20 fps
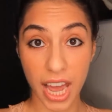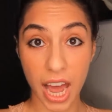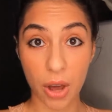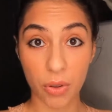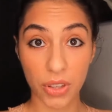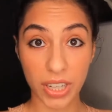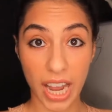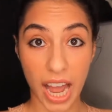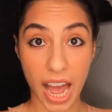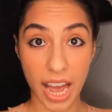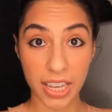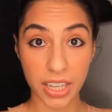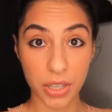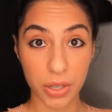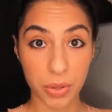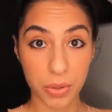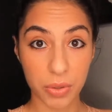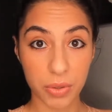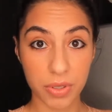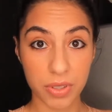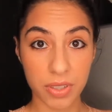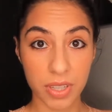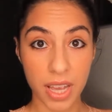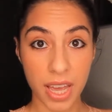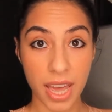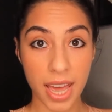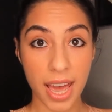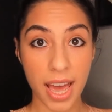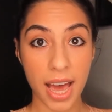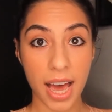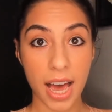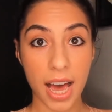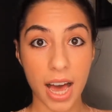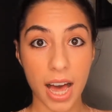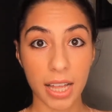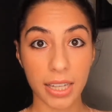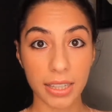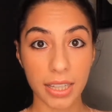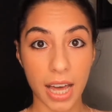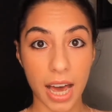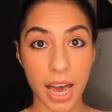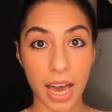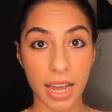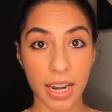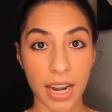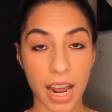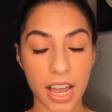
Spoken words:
how I use a lot.